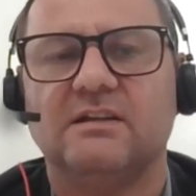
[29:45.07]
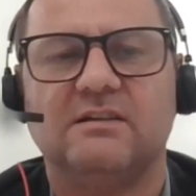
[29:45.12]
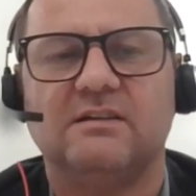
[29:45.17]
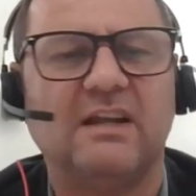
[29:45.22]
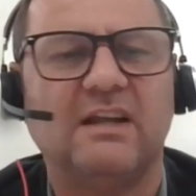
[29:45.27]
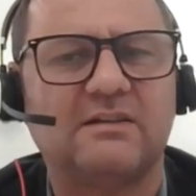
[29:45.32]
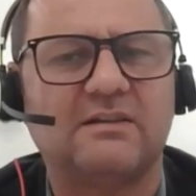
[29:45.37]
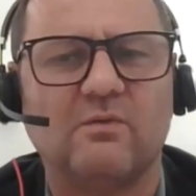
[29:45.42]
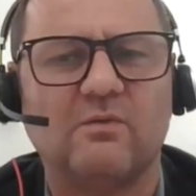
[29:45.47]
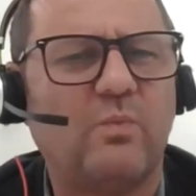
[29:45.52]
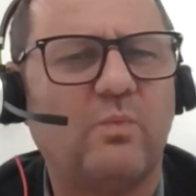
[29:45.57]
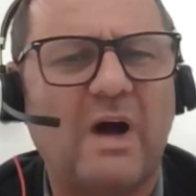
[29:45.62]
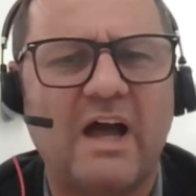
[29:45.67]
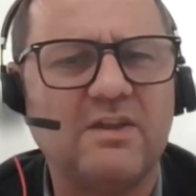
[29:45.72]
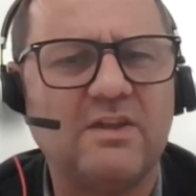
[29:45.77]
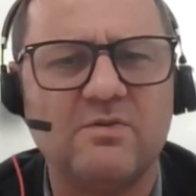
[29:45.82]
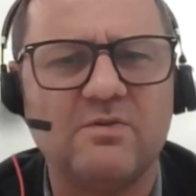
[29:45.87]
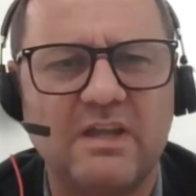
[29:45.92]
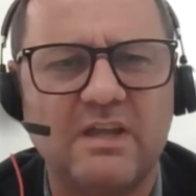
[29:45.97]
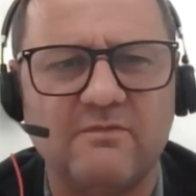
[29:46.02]
that why
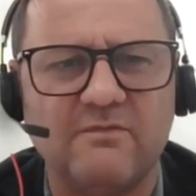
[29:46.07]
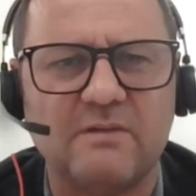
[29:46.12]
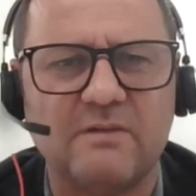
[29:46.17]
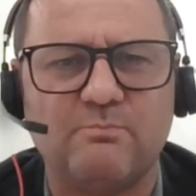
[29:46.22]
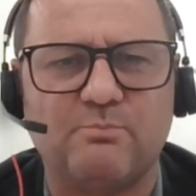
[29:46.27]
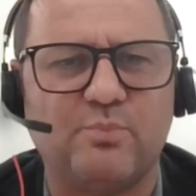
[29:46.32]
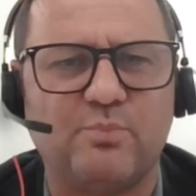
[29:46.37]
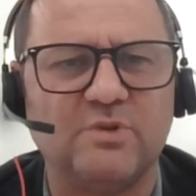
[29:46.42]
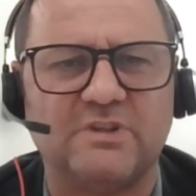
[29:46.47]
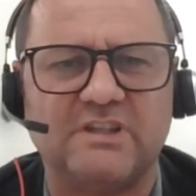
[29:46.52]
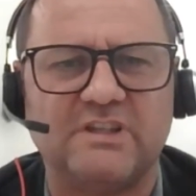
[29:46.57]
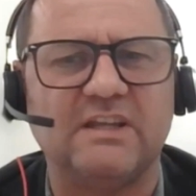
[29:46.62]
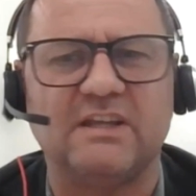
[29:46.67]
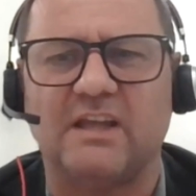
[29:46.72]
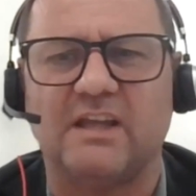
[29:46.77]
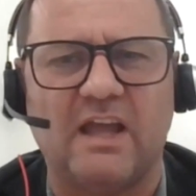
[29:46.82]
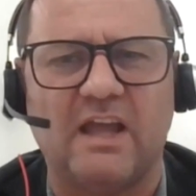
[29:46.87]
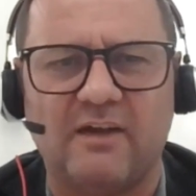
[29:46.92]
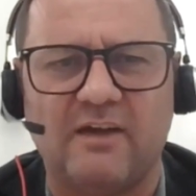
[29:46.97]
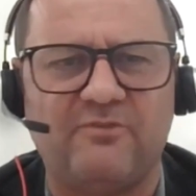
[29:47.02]
you even putting
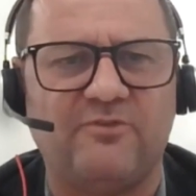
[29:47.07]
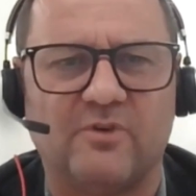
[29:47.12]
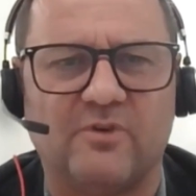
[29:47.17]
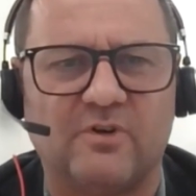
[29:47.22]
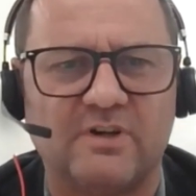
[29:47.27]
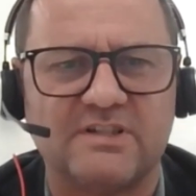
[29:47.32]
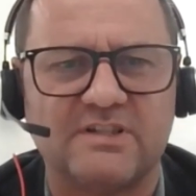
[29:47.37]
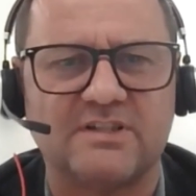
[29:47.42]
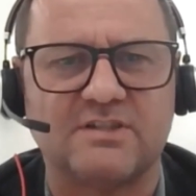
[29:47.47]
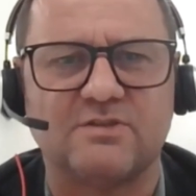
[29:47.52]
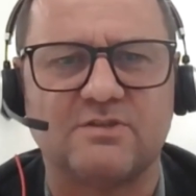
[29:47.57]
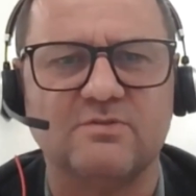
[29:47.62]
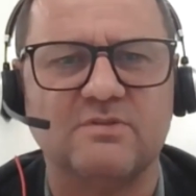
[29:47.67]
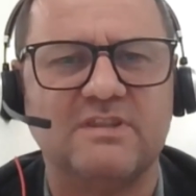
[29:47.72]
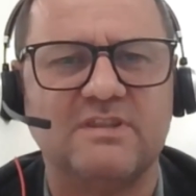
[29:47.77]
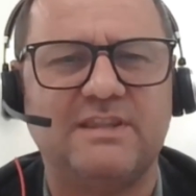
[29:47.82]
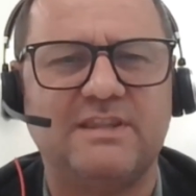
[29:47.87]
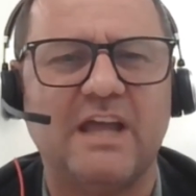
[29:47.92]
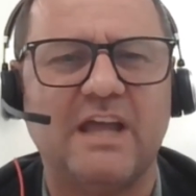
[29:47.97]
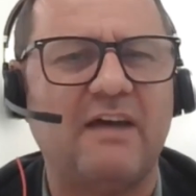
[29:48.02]
efforts to
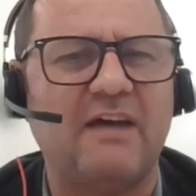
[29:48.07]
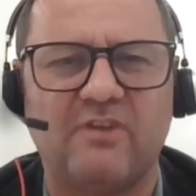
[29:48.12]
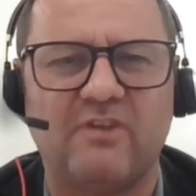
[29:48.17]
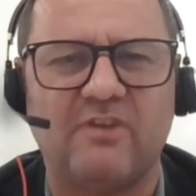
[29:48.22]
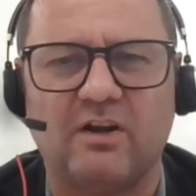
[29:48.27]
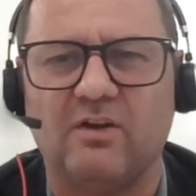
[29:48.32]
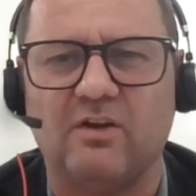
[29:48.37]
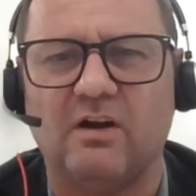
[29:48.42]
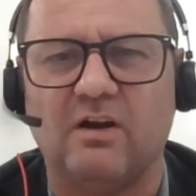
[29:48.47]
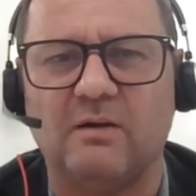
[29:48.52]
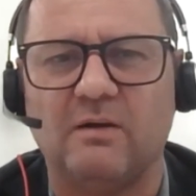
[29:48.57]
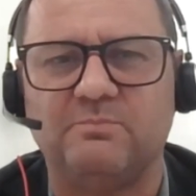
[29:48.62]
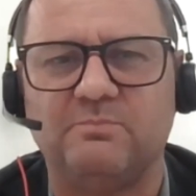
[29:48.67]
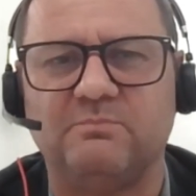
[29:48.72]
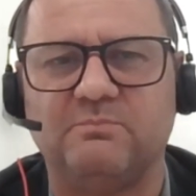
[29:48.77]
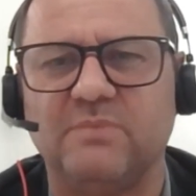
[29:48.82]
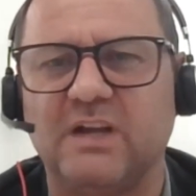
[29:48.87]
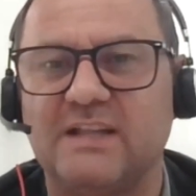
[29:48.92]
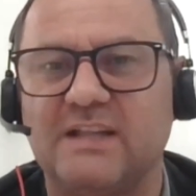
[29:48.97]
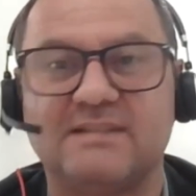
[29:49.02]
develop,
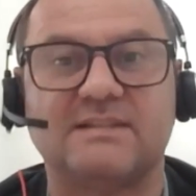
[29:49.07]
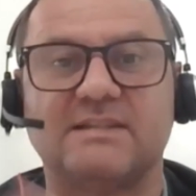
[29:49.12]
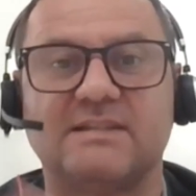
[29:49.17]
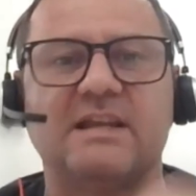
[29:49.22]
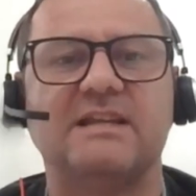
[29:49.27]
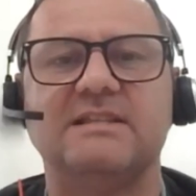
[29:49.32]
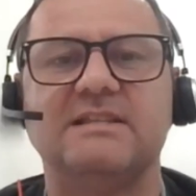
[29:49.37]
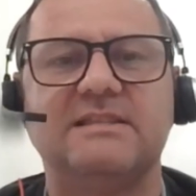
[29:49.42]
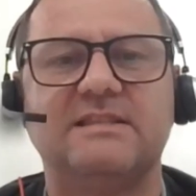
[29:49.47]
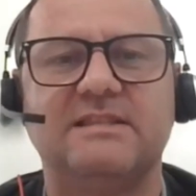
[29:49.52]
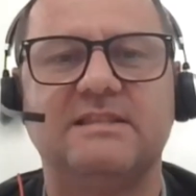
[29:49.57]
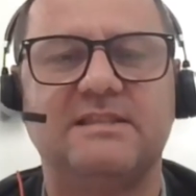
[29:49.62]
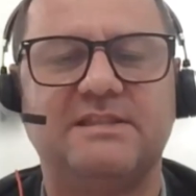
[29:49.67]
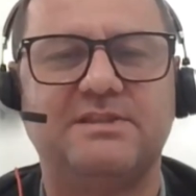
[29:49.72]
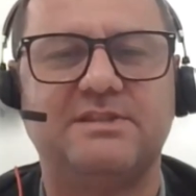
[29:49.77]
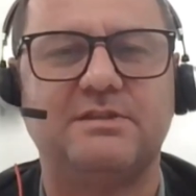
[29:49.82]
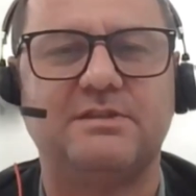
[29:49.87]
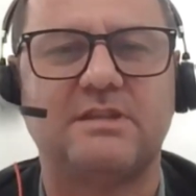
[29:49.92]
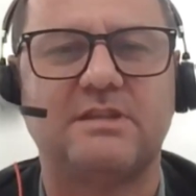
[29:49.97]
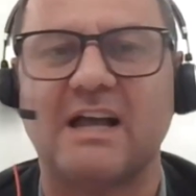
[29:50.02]
let's say,
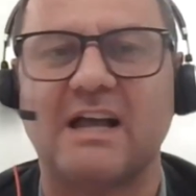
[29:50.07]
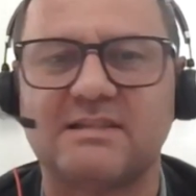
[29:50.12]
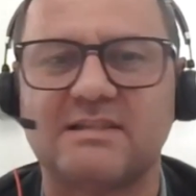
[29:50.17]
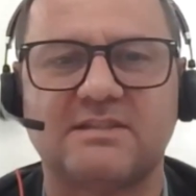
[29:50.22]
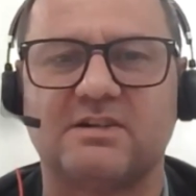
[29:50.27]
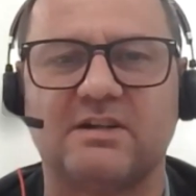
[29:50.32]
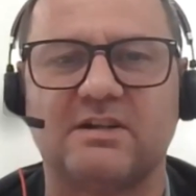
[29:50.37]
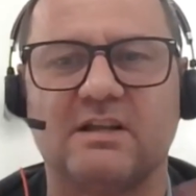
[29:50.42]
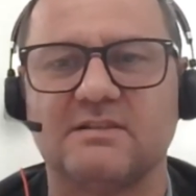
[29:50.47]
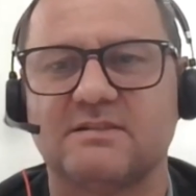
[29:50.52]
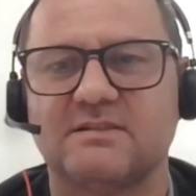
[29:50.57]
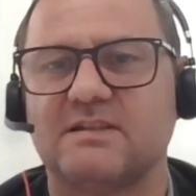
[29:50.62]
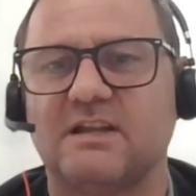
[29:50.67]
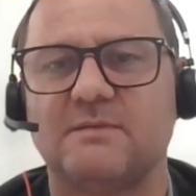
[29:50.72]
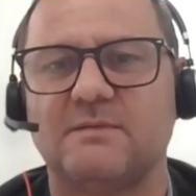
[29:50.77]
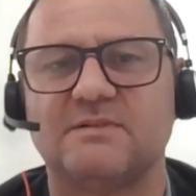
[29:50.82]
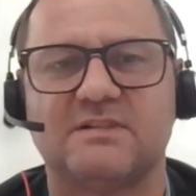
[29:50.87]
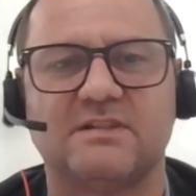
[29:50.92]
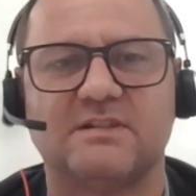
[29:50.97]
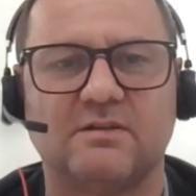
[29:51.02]
industrial
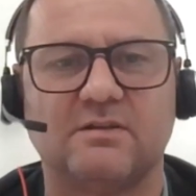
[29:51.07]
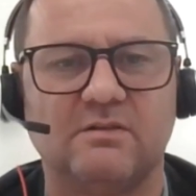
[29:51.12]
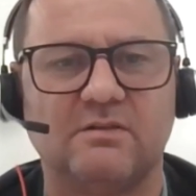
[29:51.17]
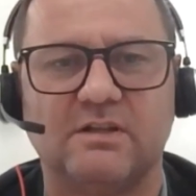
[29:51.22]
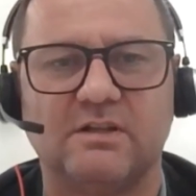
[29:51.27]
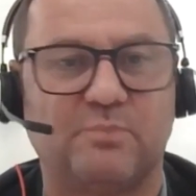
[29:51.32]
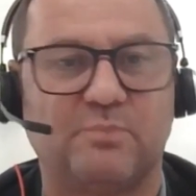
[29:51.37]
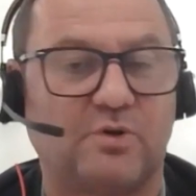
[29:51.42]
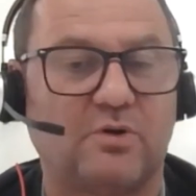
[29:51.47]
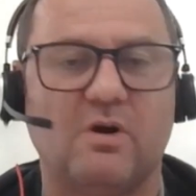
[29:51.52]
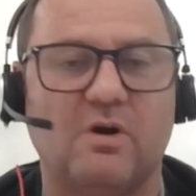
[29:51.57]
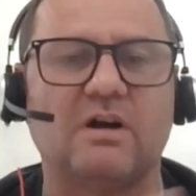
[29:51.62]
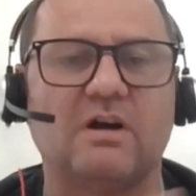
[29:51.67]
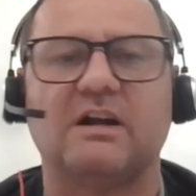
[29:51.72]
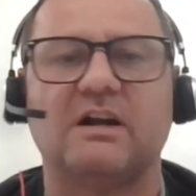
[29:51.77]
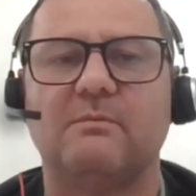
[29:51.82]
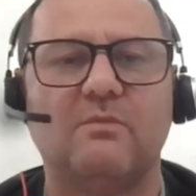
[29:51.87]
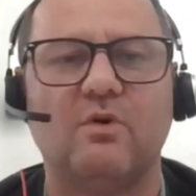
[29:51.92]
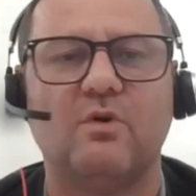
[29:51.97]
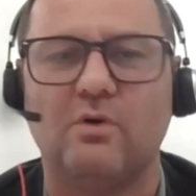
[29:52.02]
cybersecurity
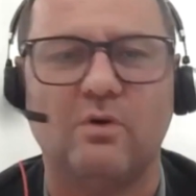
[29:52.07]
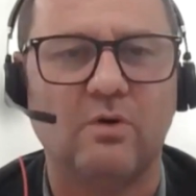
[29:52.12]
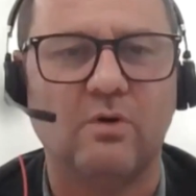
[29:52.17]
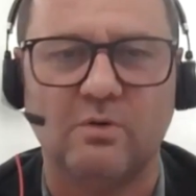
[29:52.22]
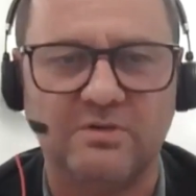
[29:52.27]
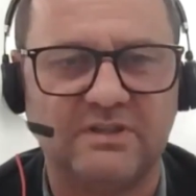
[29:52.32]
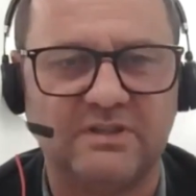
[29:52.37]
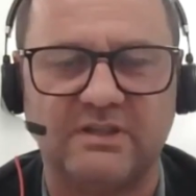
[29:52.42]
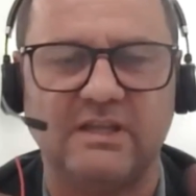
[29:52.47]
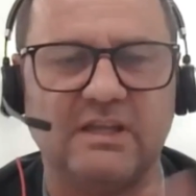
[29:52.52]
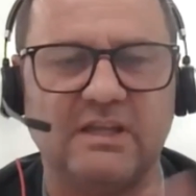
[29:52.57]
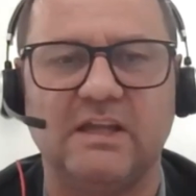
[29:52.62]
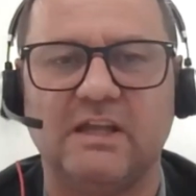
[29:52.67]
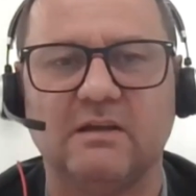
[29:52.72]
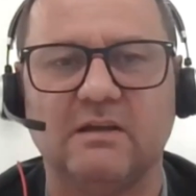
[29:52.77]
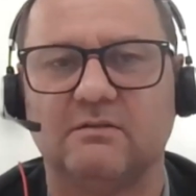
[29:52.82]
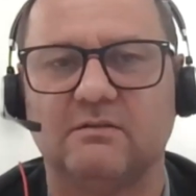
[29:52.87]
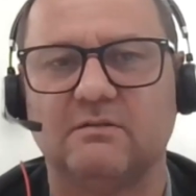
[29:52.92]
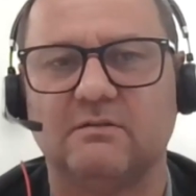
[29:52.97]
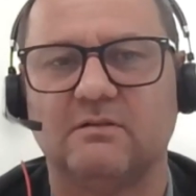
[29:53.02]
program or OT
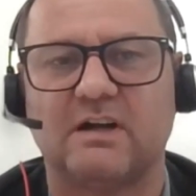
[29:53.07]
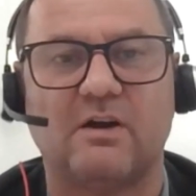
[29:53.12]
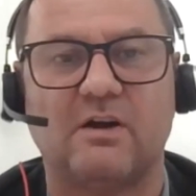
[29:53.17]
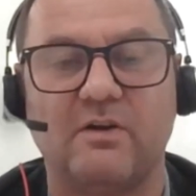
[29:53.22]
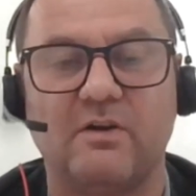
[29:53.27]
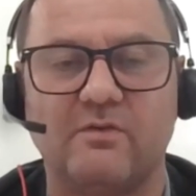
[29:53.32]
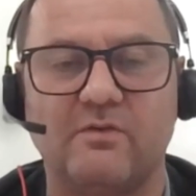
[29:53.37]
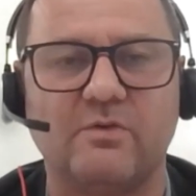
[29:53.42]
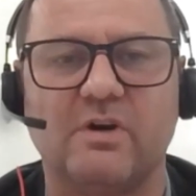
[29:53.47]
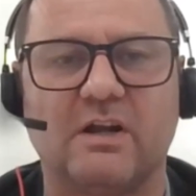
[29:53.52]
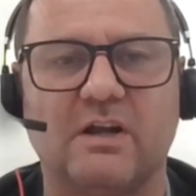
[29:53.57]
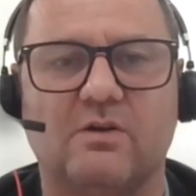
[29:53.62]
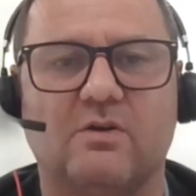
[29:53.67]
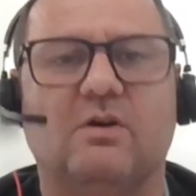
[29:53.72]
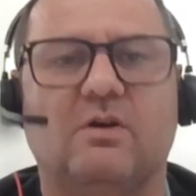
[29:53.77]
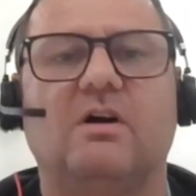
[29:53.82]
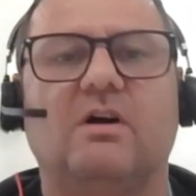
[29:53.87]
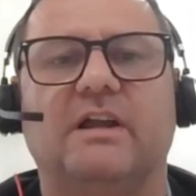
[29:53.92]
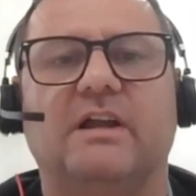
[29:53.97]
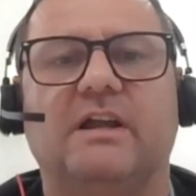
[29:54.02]
or however you want to
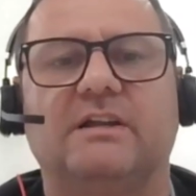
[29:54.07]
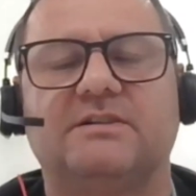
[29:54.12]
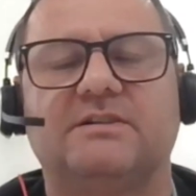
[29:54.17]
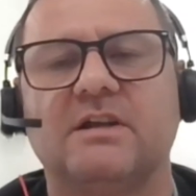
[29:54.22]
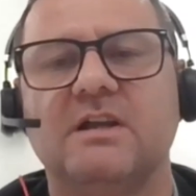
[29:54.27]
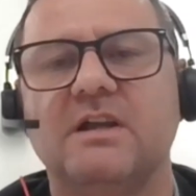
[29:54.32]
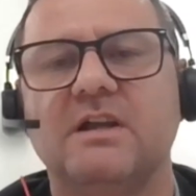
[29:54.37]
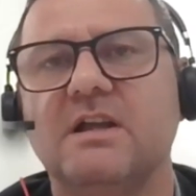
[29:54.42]
call it,